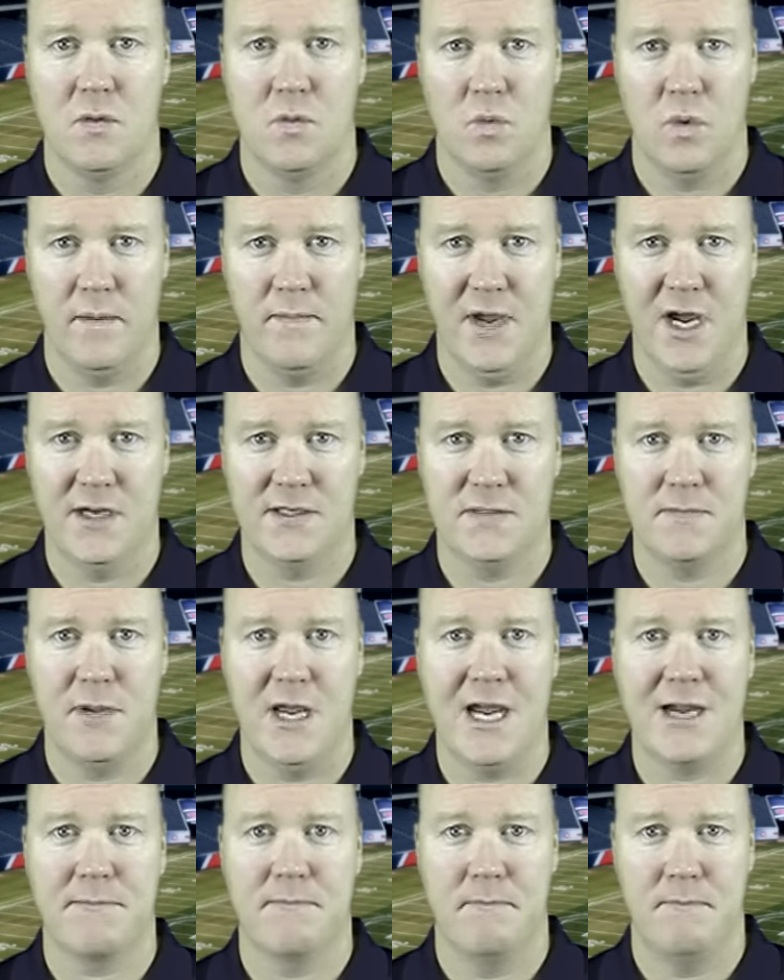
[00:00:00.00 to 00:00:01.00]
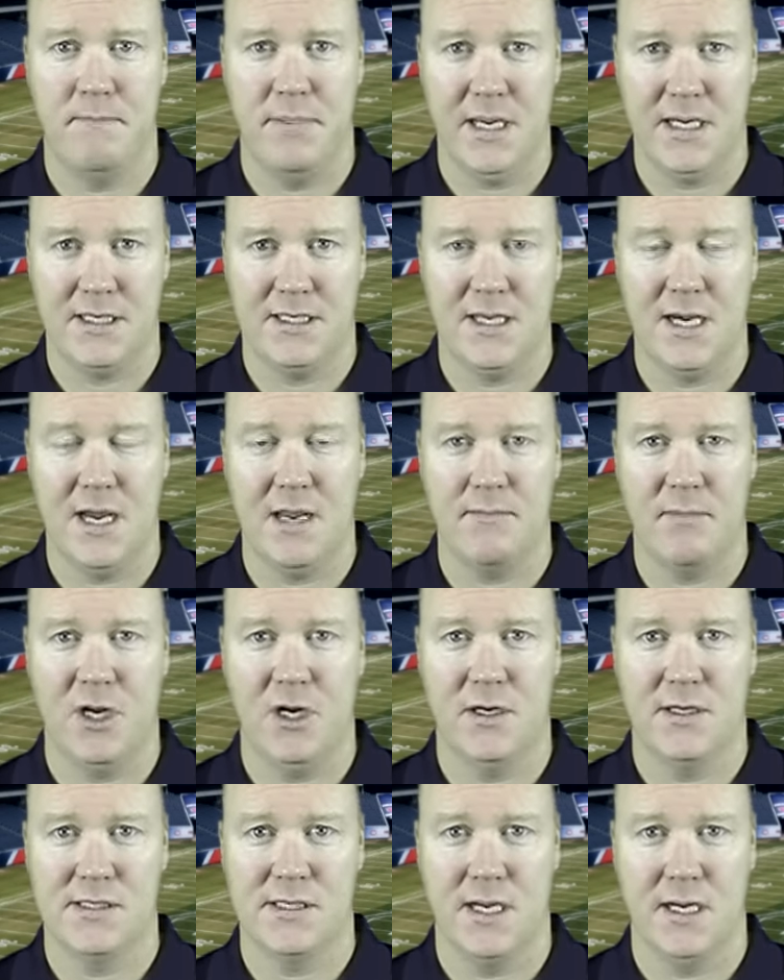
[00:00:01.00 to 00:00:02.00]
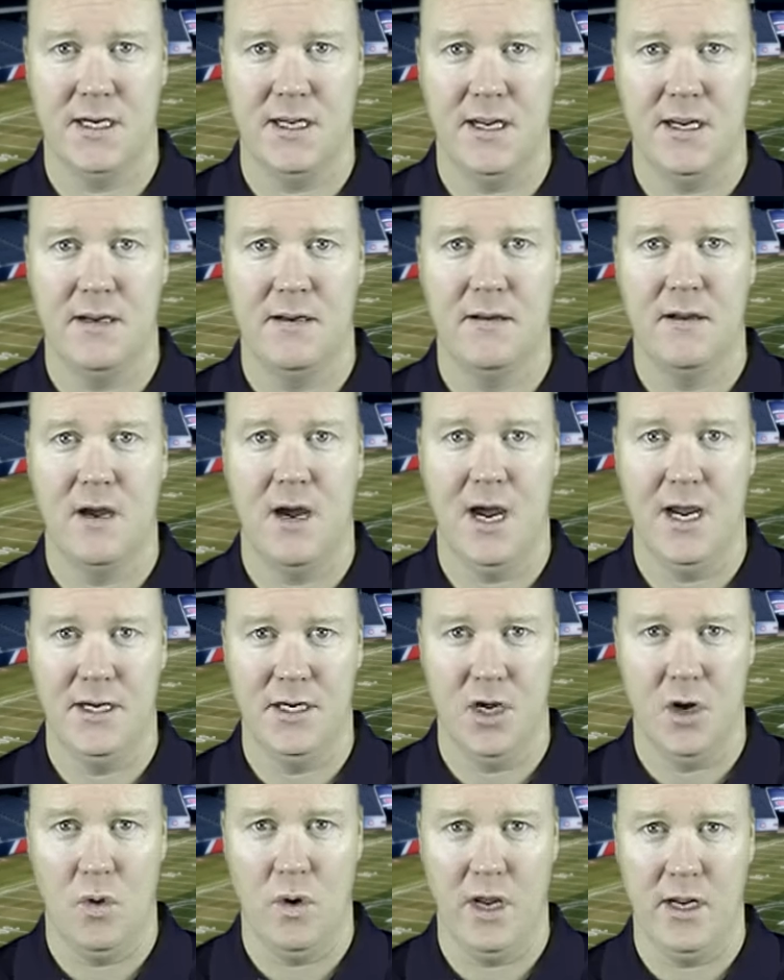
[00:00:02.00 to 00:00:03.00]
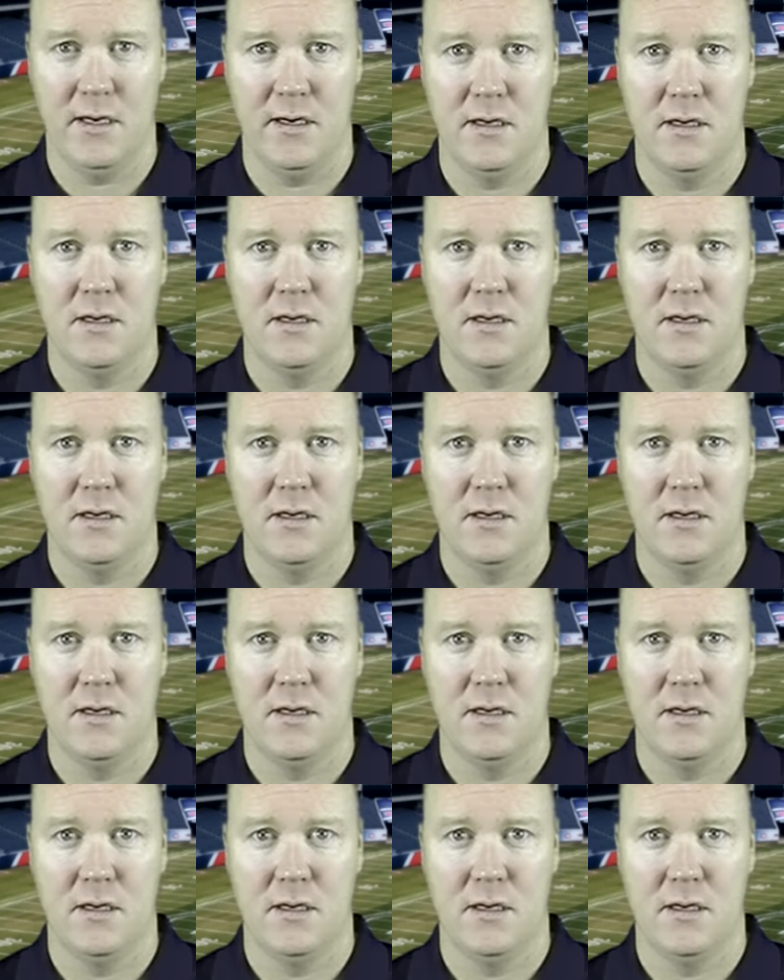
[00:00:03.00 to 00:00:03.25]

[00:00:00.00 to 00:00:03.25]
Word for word: We bounce back big time here Sunday. I know it.